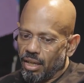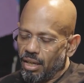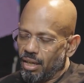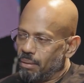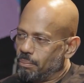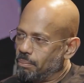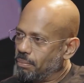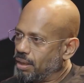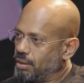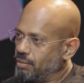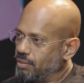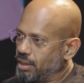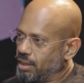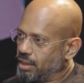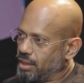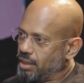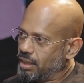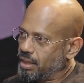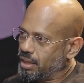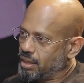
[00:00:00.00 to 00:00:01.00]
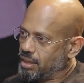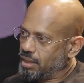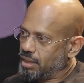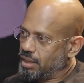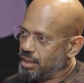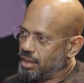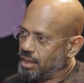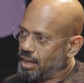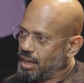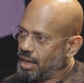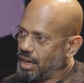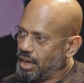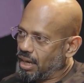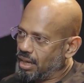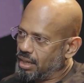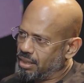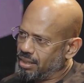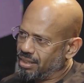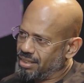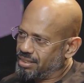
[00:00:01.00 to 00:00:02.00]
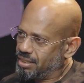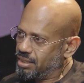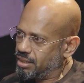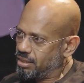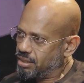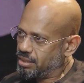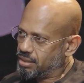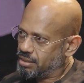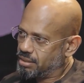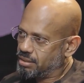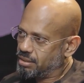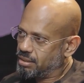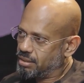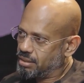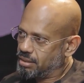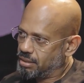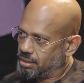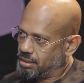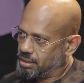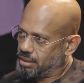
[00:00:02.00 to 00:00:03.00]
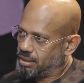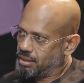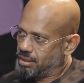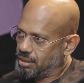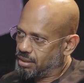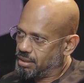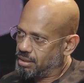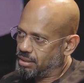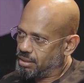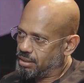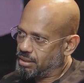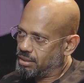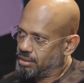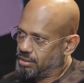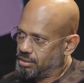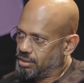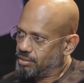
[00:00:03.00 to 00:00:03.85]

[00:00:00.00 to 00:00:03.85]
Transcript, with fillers: hey, by the way, like, is this So